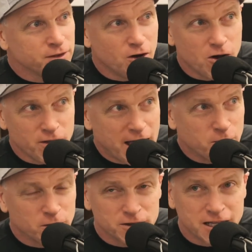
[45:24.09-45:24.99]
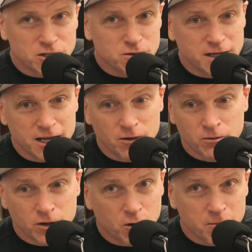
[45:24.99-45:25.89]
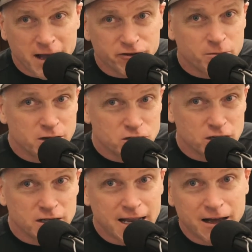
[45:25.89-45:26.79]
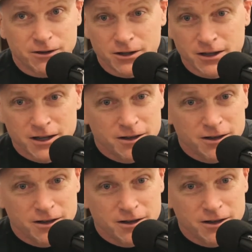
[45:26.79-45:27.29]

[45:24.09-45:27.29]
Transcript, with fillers: all that work that you did going back from Michigan down to